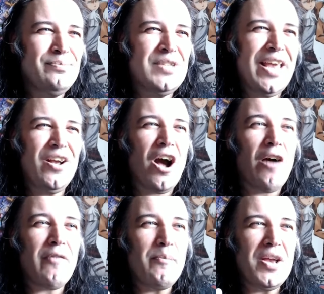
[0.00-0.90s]
Take
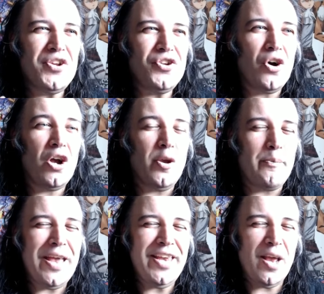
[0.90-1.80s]
off and make sure you
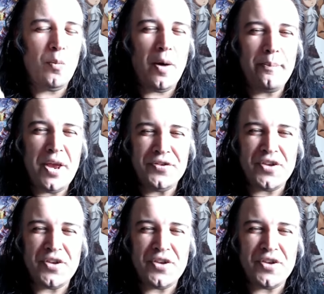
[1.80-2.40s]
make it in one piece.